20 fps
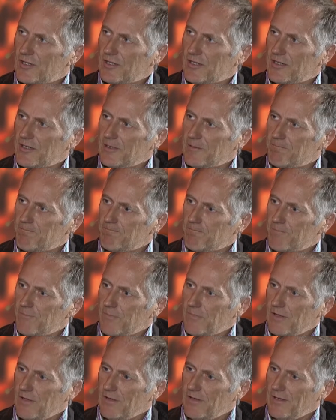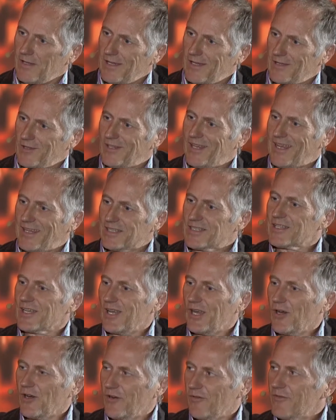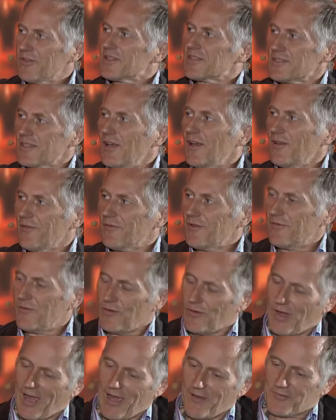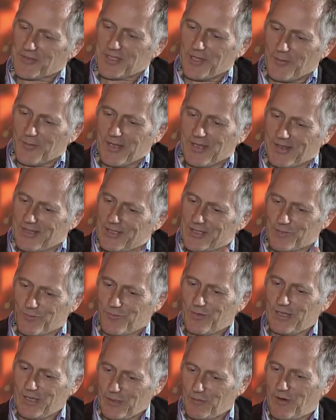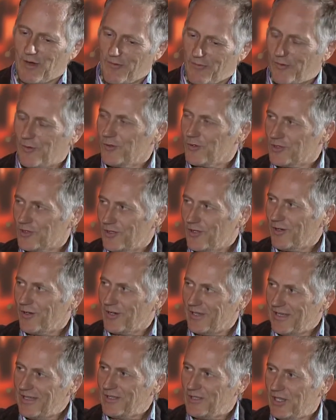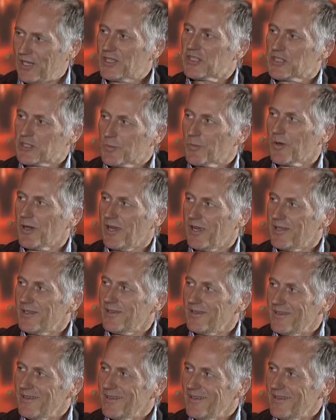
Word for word: uh, it takes care of itself. If you have something that's really revolutionary, it does spread.